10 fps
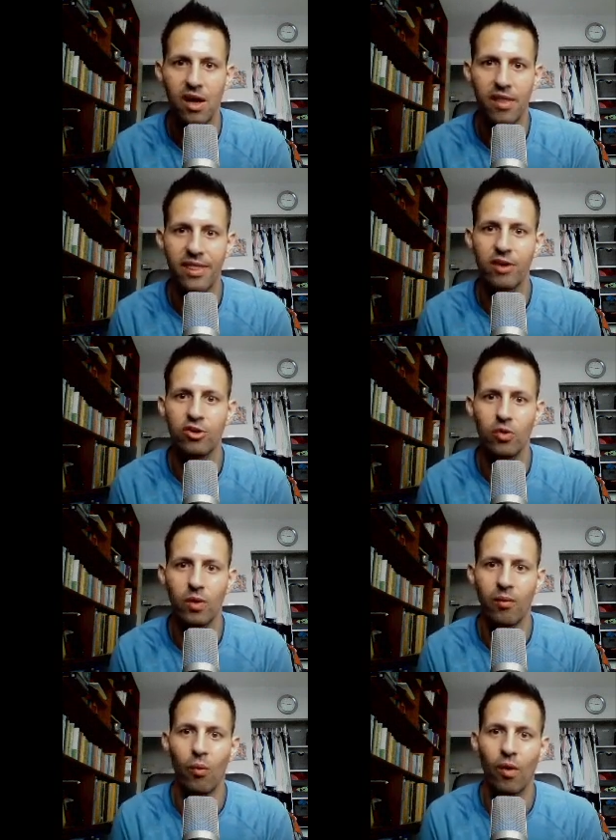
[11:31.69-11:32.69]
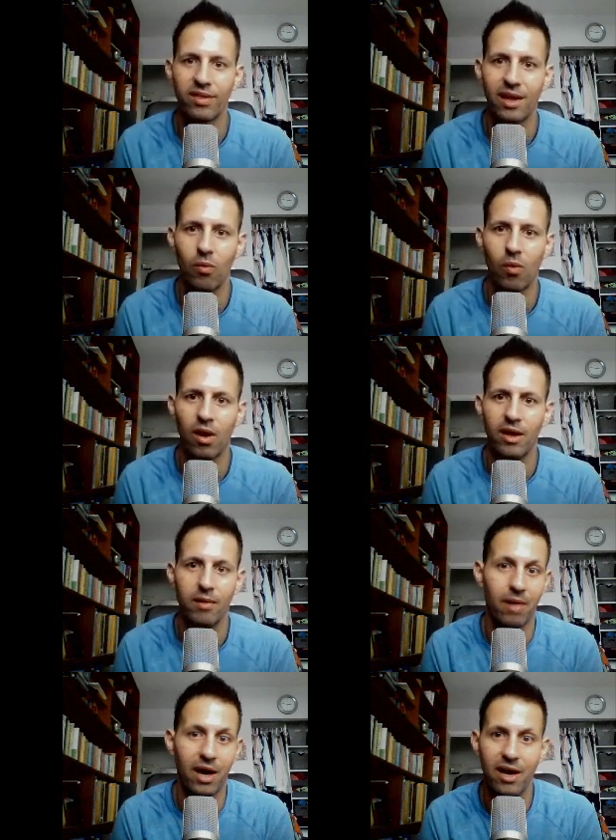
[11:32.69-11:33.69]
They're doing what they want. In
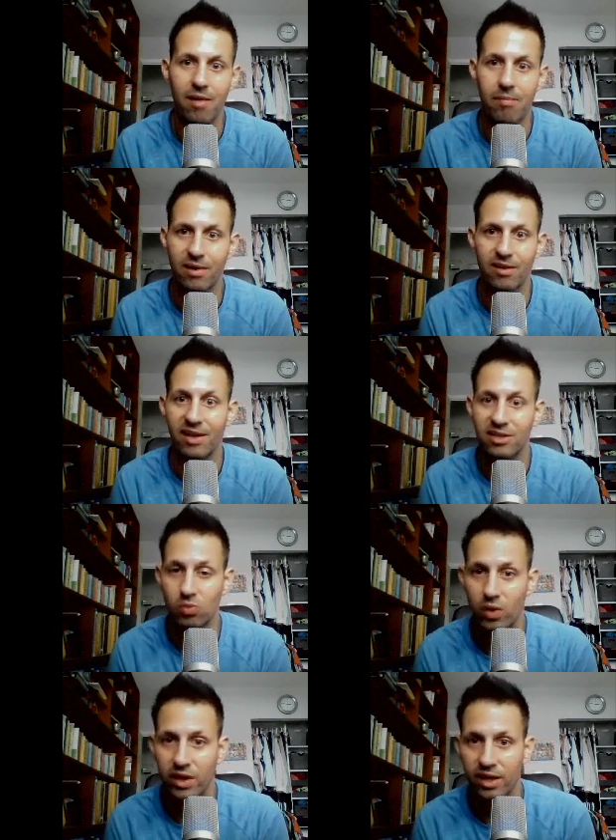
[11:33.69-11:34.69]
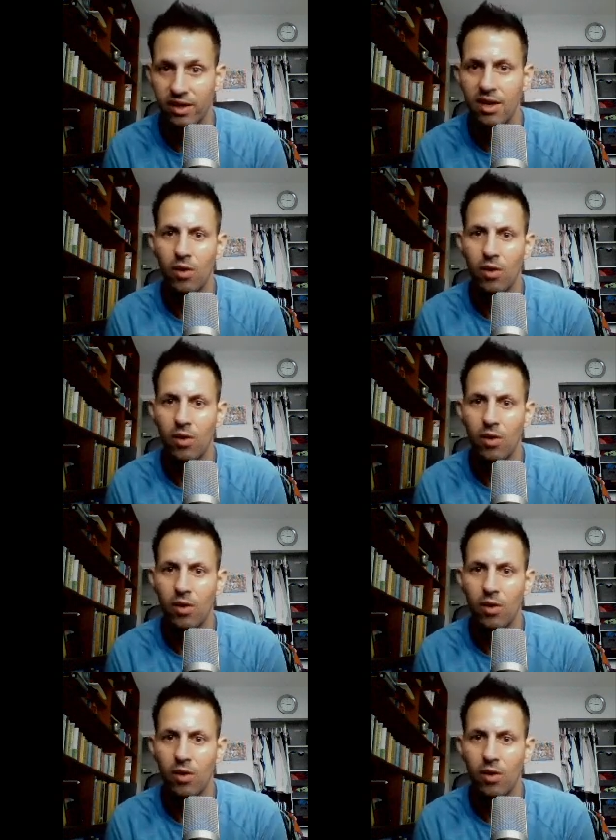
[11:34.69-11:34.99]
my opinion, that's winning.